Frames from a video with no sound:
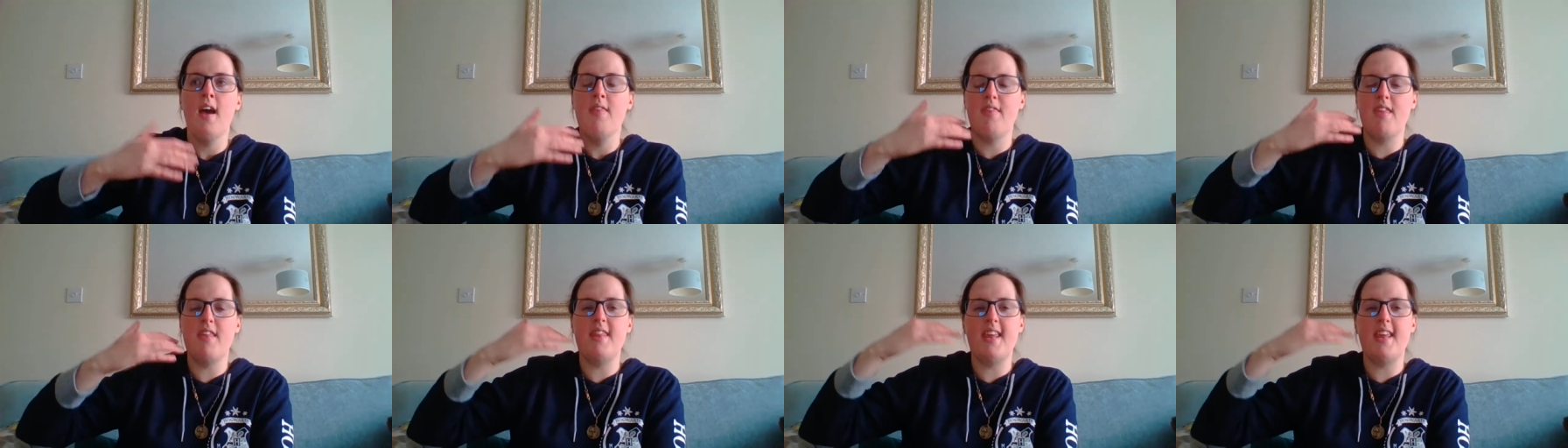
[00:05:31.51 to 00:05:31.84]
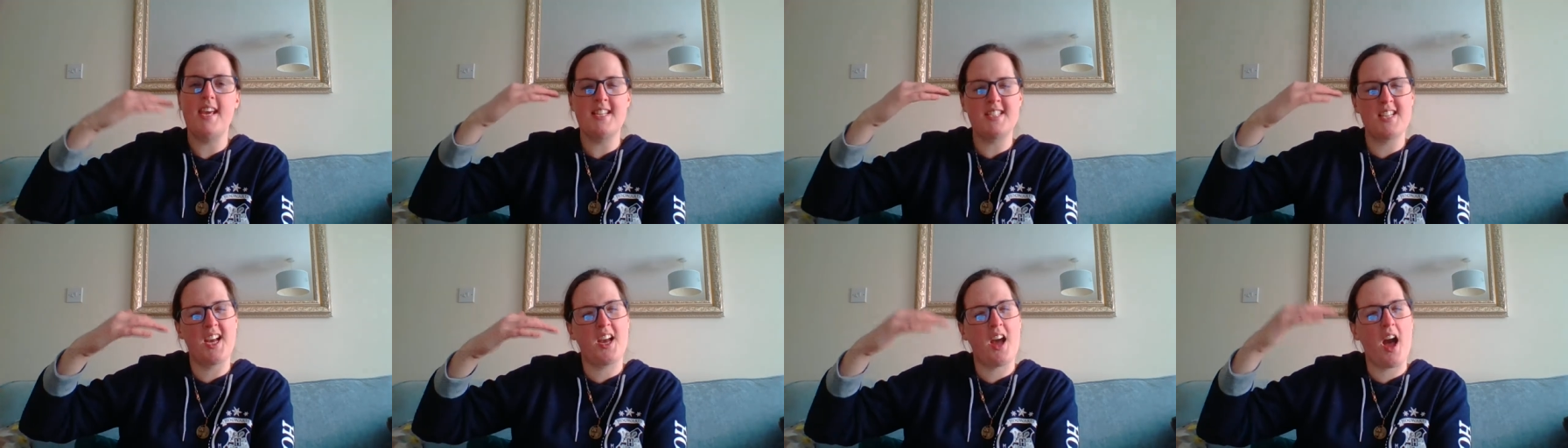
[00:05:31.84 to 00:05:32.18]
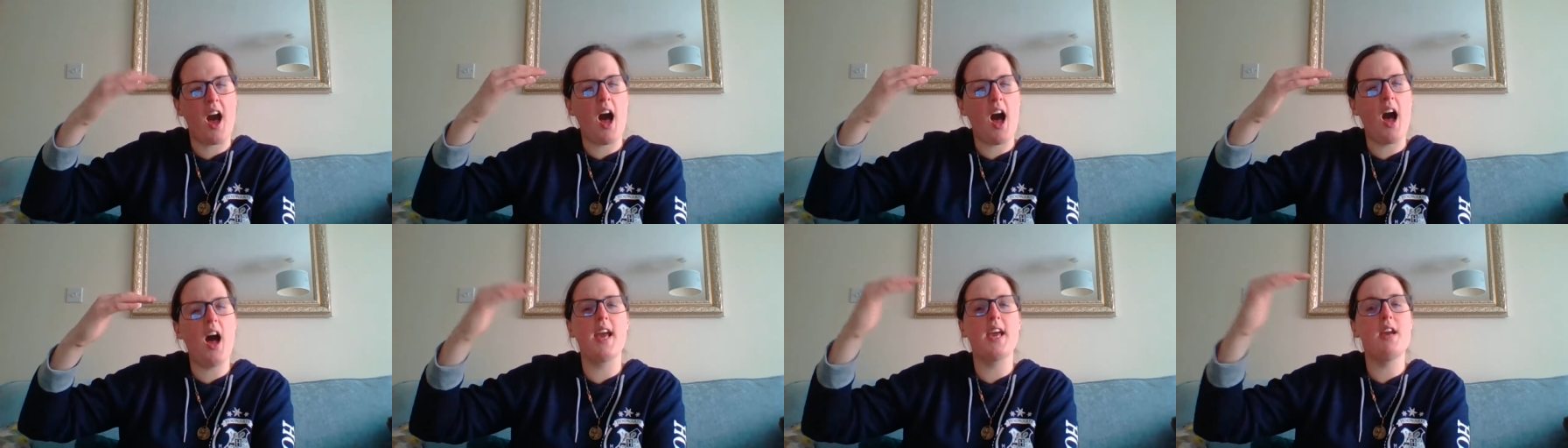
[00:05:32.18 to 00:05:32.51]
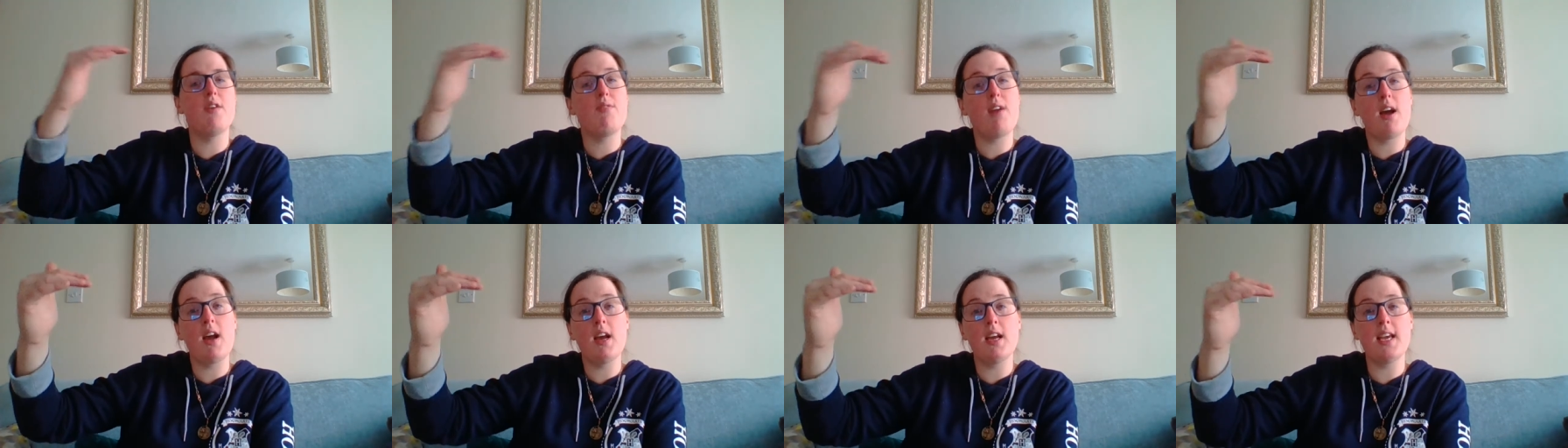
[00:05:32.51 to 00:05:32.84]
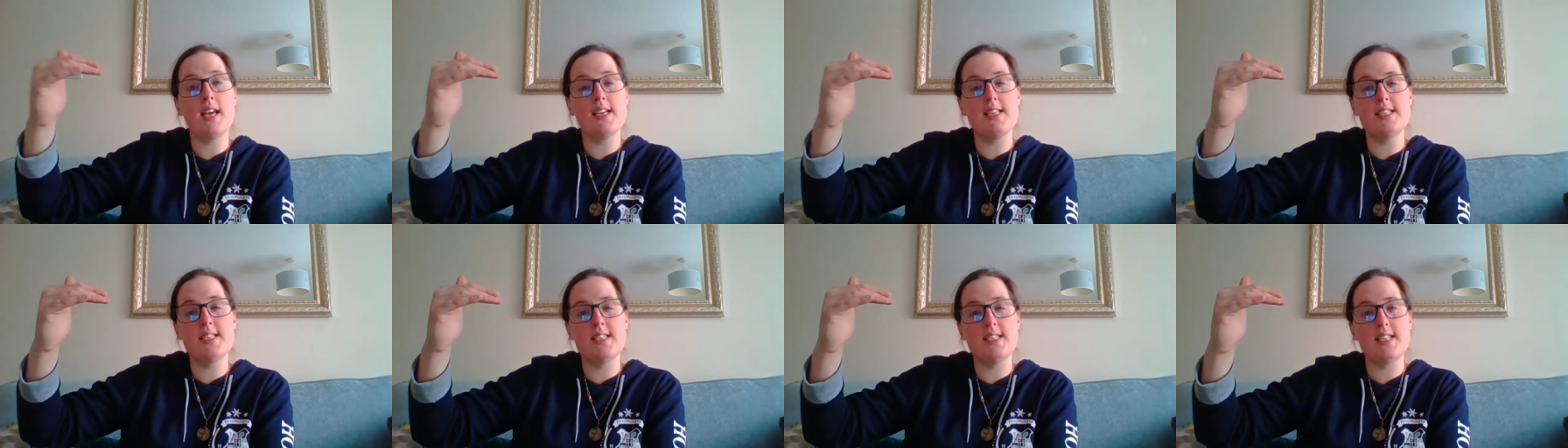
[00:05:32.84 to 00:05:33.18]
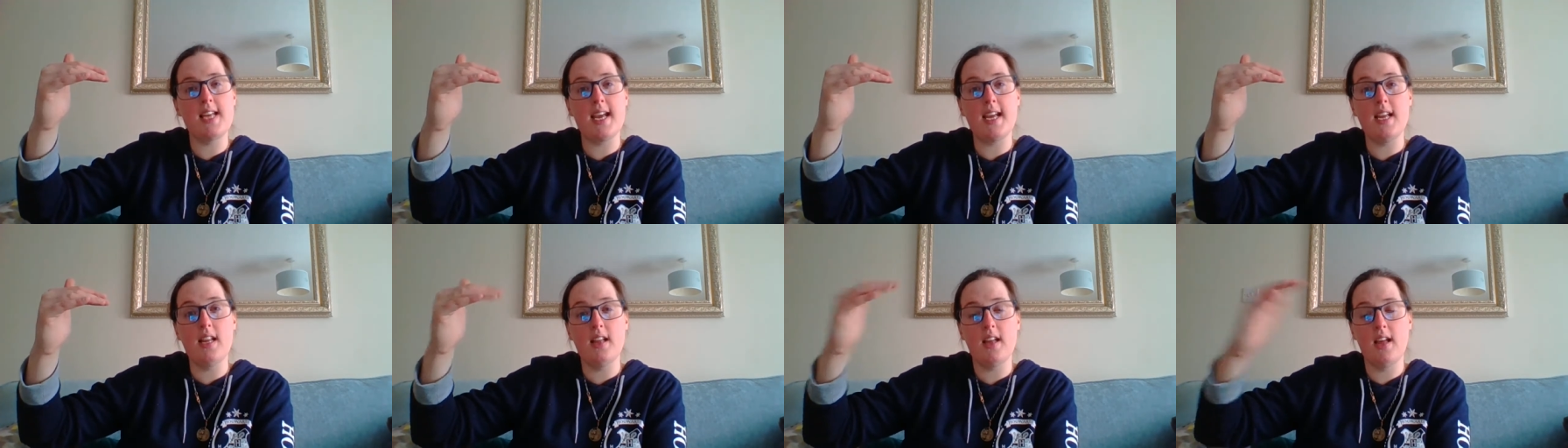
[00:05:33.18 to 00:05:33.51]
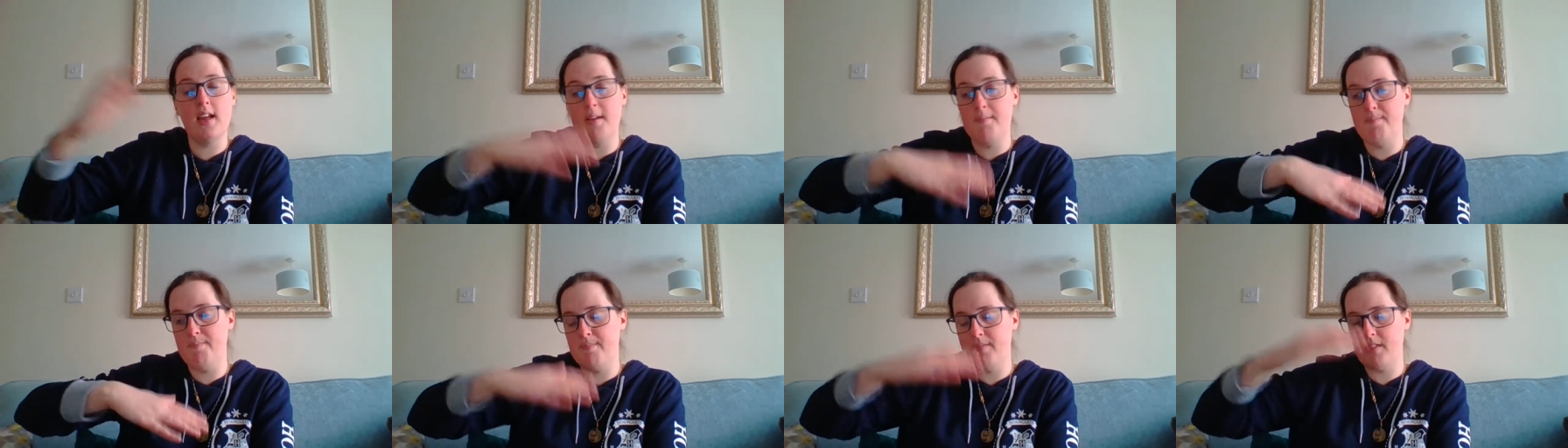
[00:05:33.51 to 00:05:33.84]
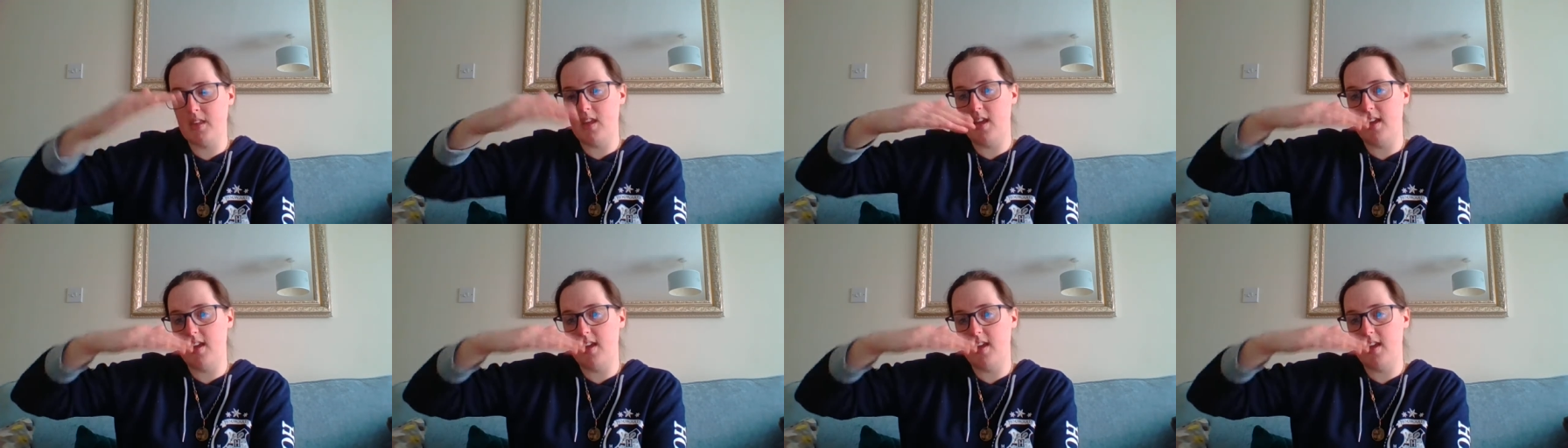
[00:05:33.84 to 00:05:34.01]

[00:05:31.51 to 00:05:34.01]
that there's like a hierarchy state um